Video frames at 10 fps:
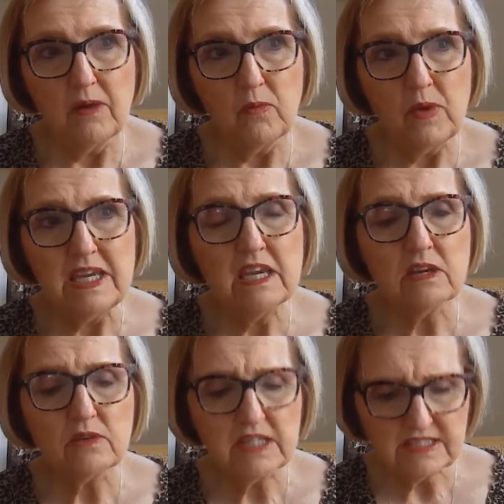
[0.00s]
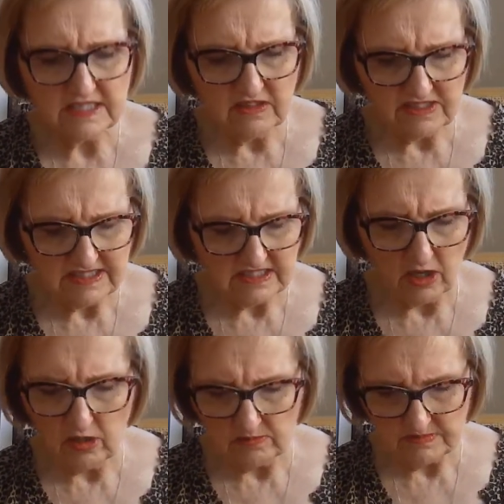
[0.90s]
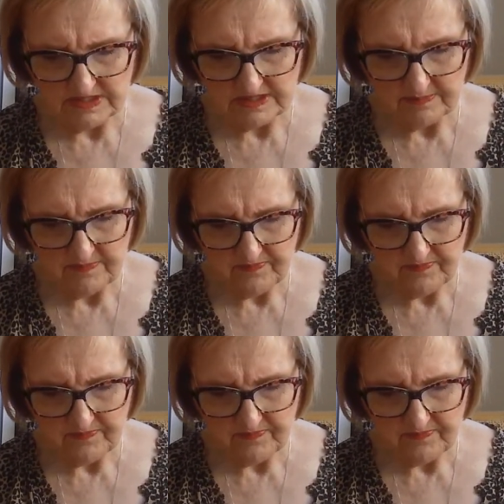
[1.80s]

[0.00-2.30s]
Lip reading: We hear this in the Psalms.